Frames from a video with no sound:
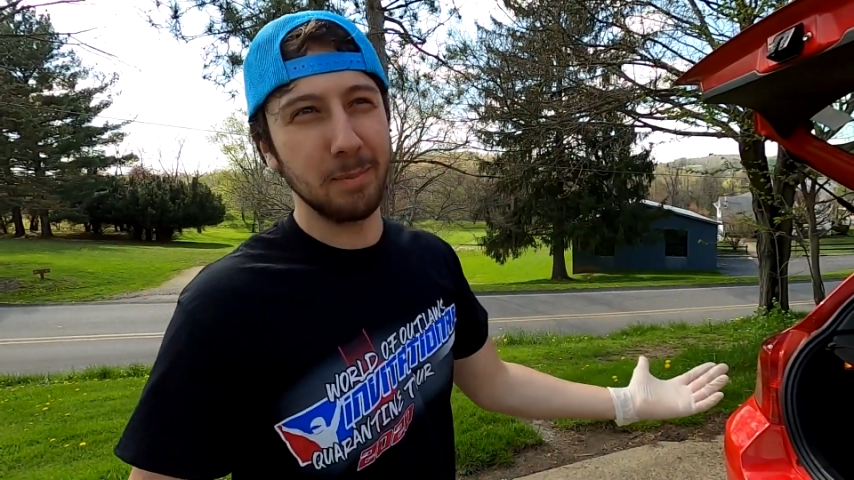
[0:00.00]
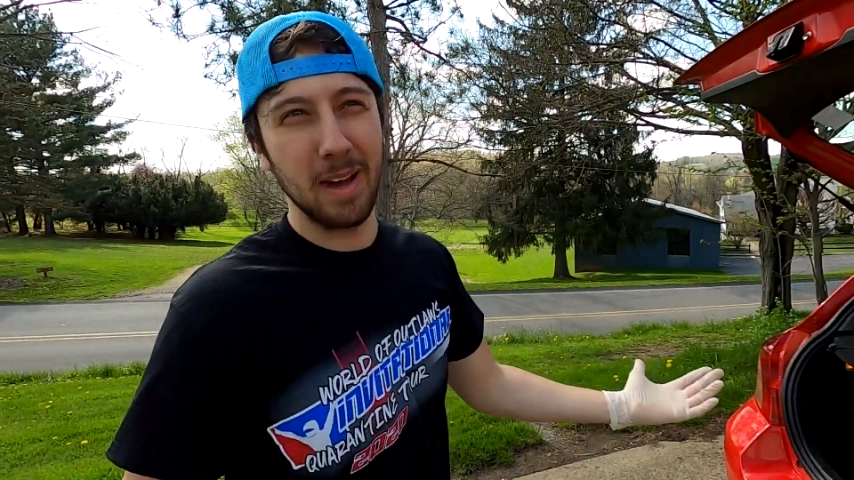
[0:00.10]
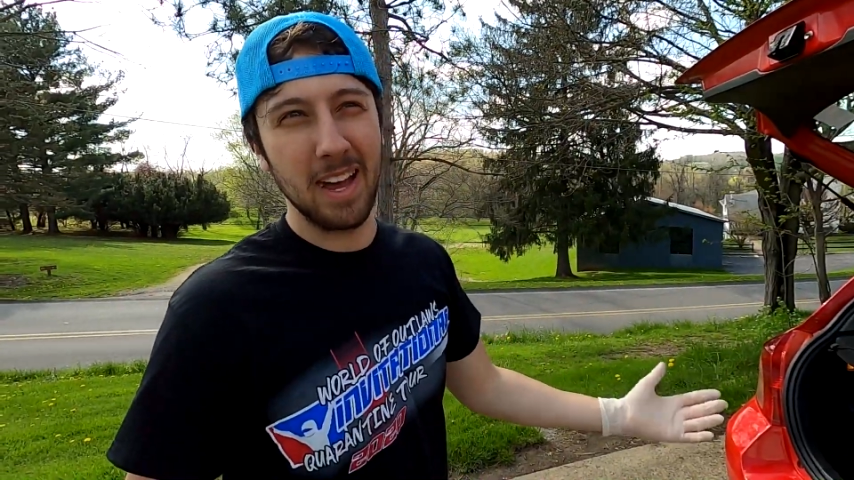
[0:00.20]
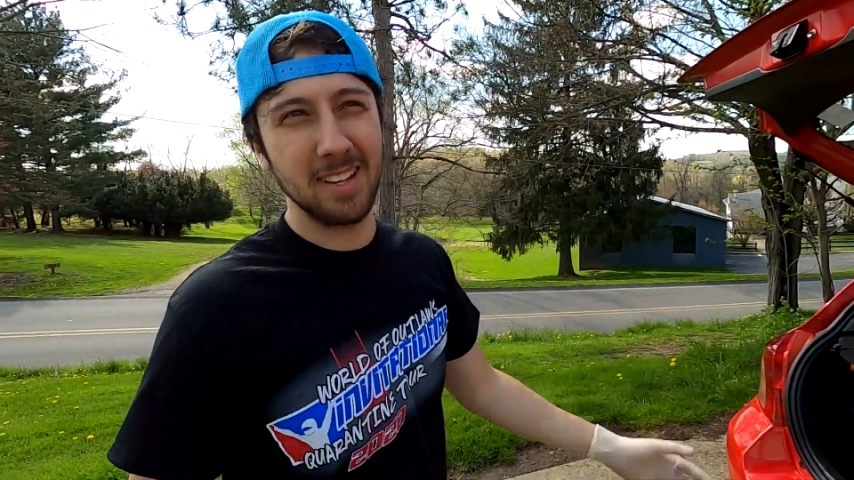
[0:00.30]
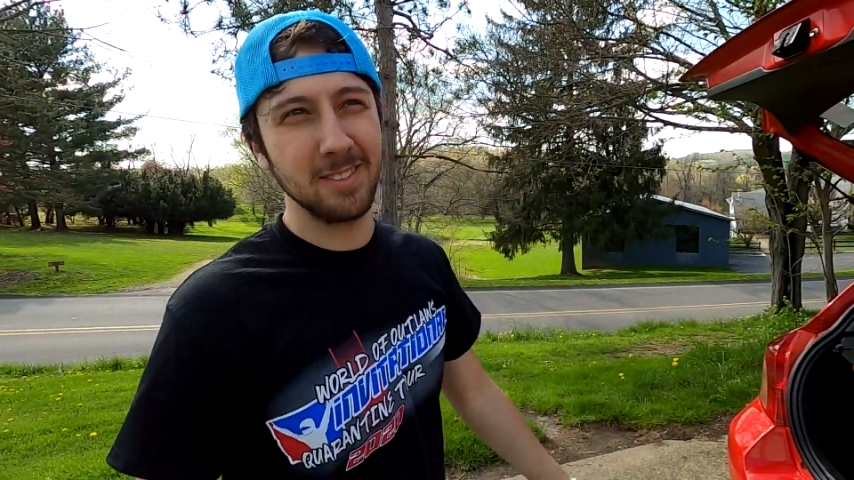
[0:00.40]

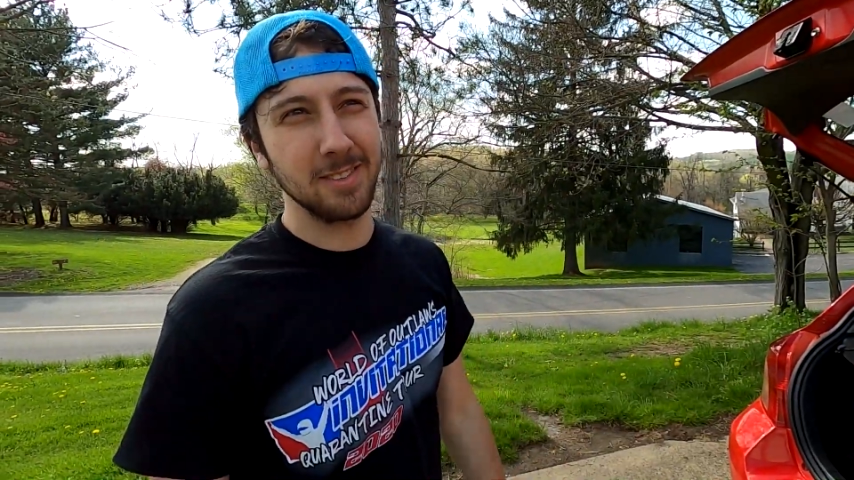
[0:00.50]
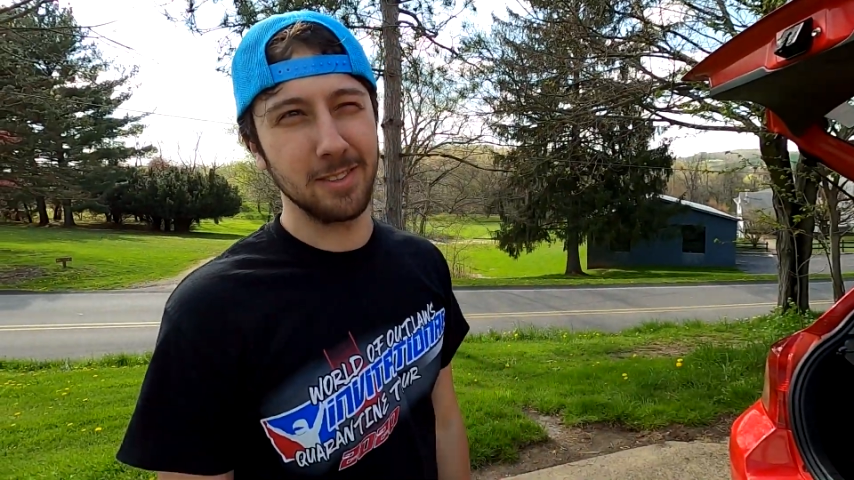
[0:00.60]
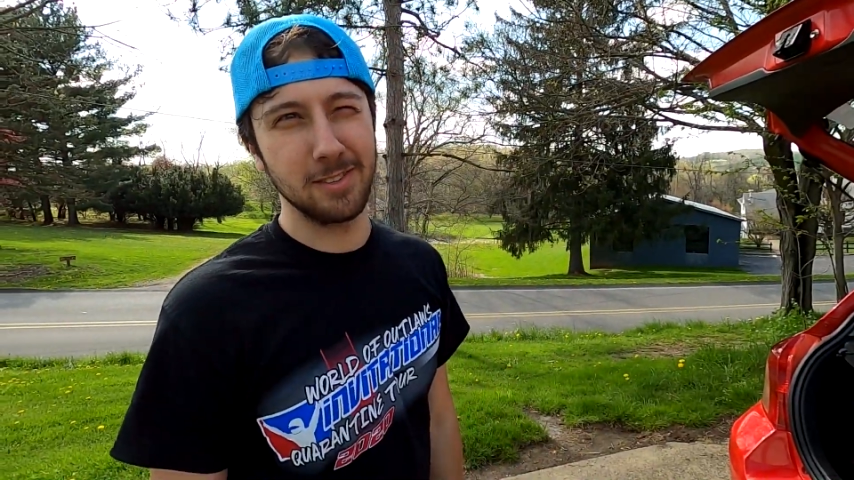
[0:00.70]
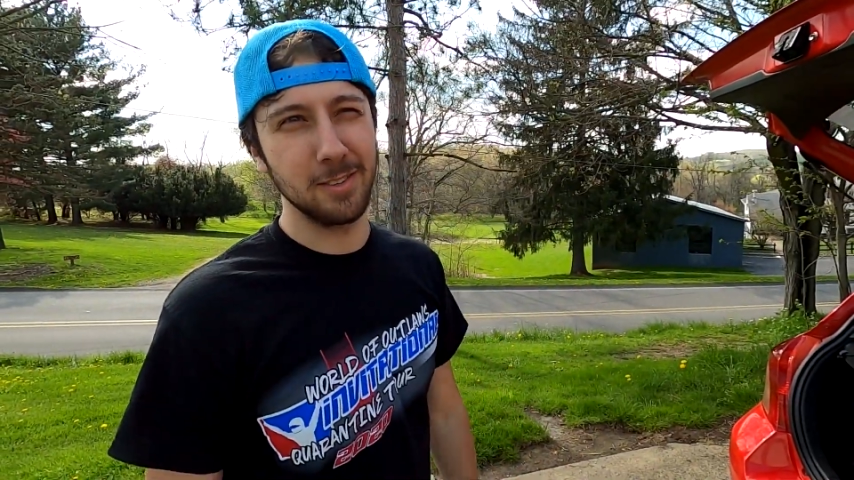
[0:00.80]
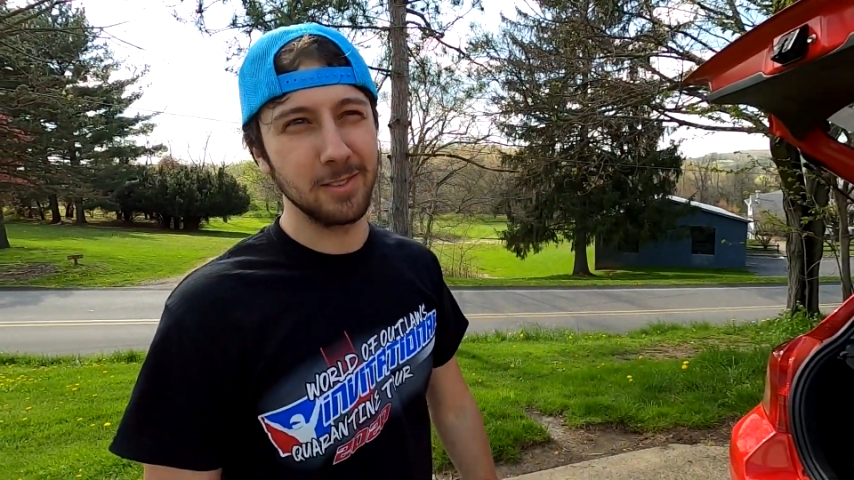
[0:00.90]
pads? Should
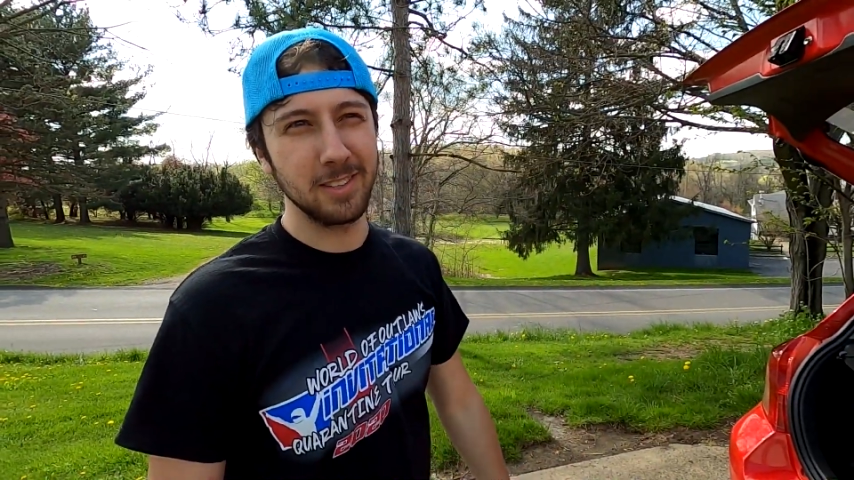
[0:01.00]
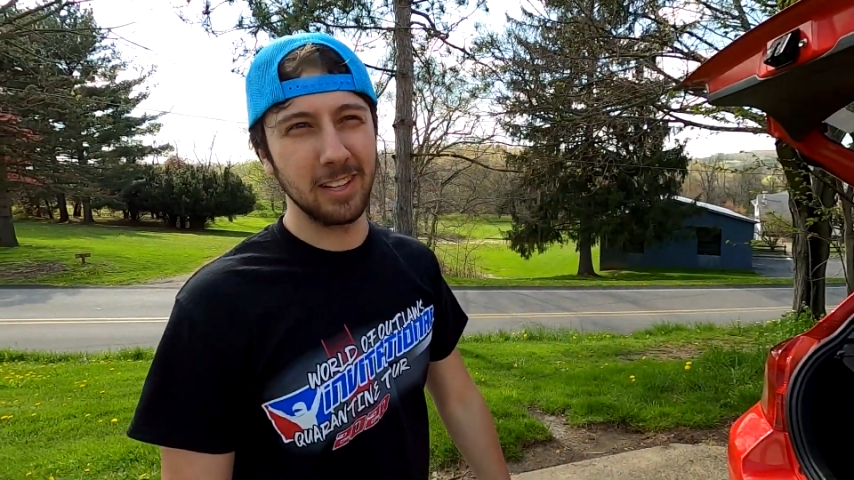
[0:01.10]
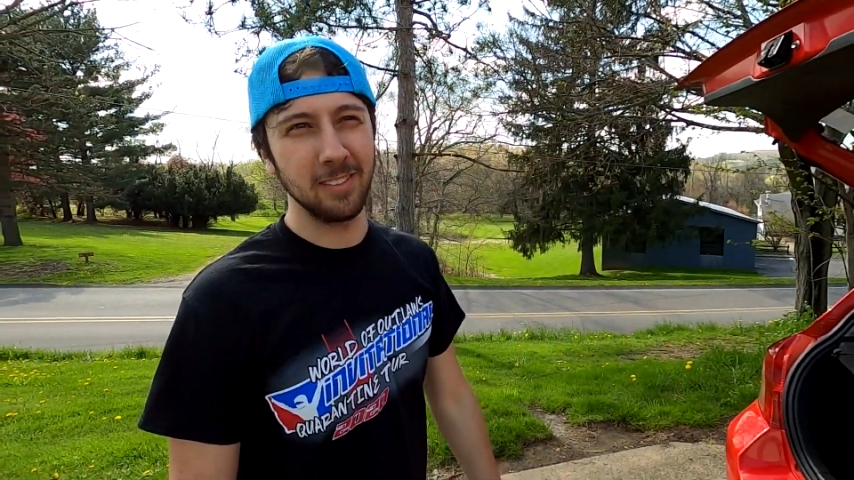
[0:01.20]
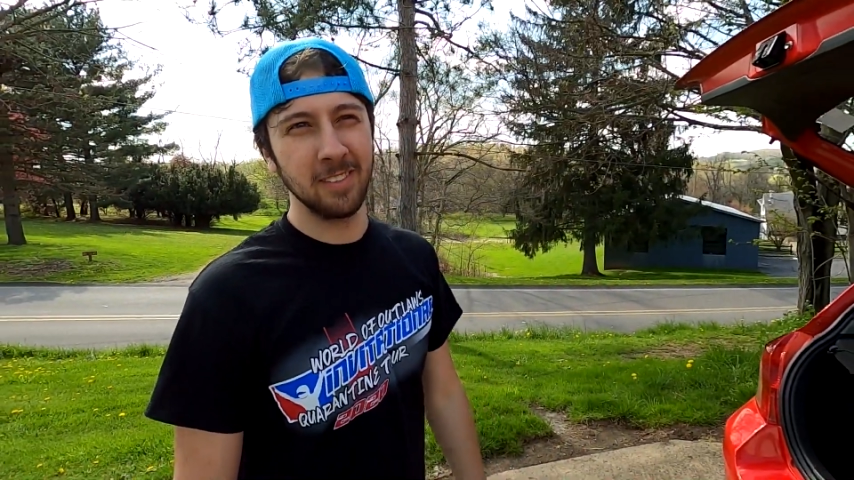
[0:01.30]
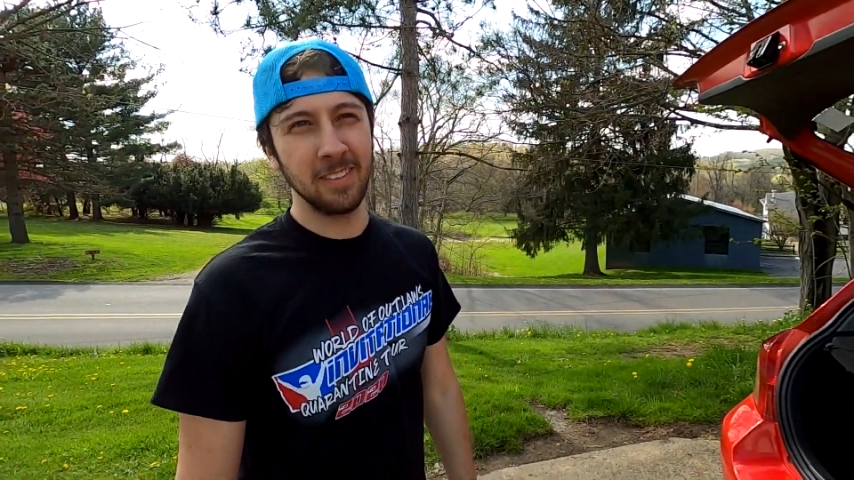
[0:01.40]
I show them what's
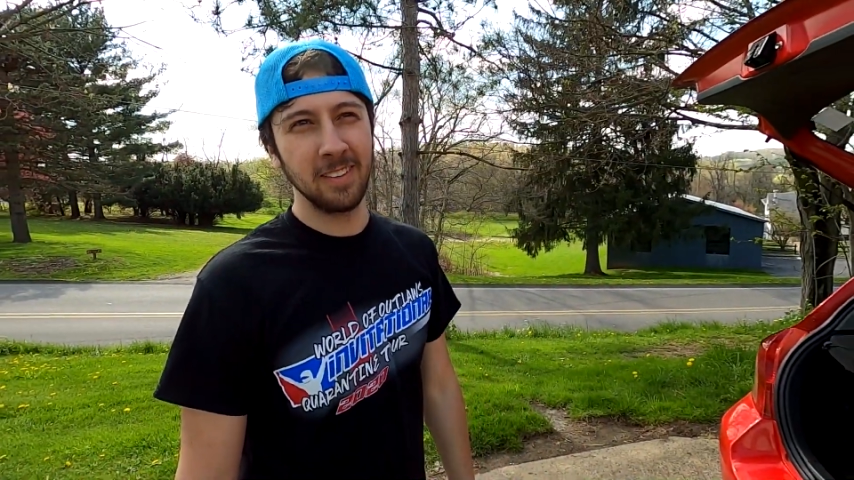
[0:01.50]
up?